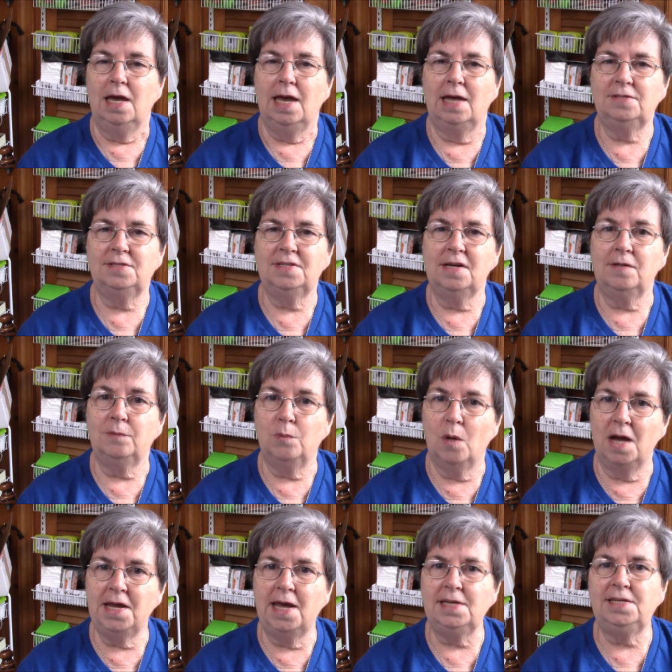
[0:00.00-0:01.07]
Instead of
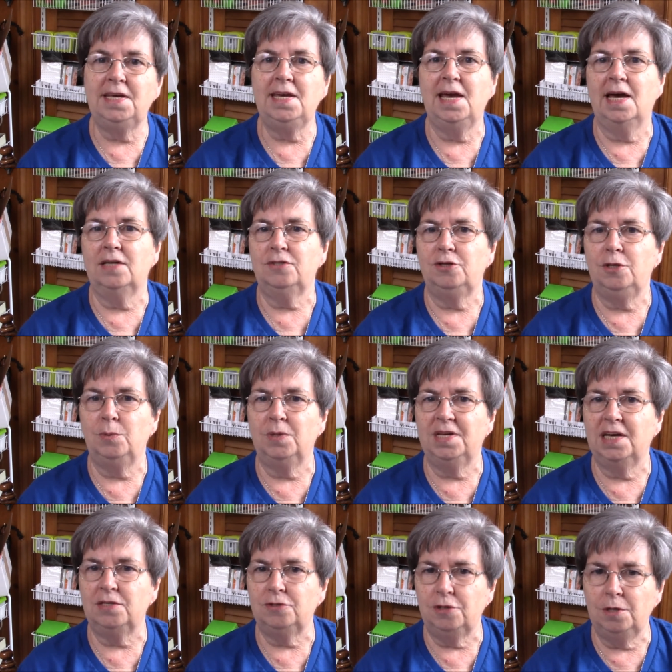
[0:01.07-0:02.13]
one ATS, you would
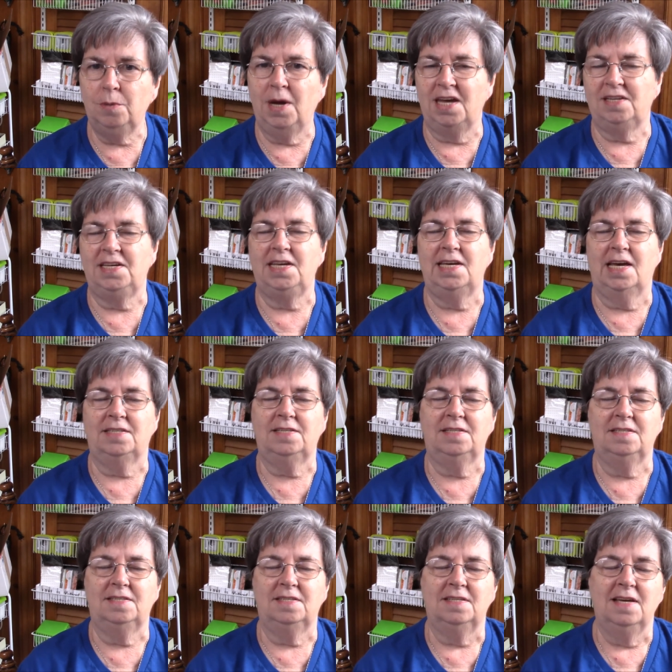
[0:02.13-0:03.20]
get two
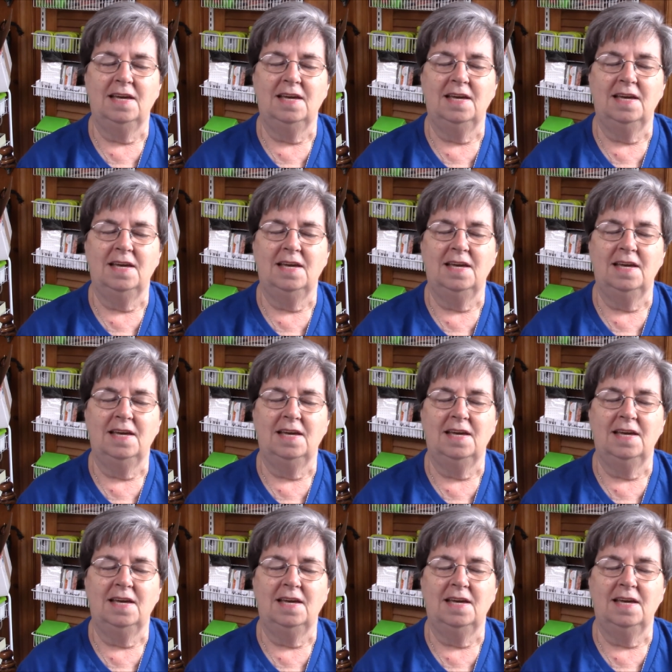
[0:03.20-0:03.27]
ATSs.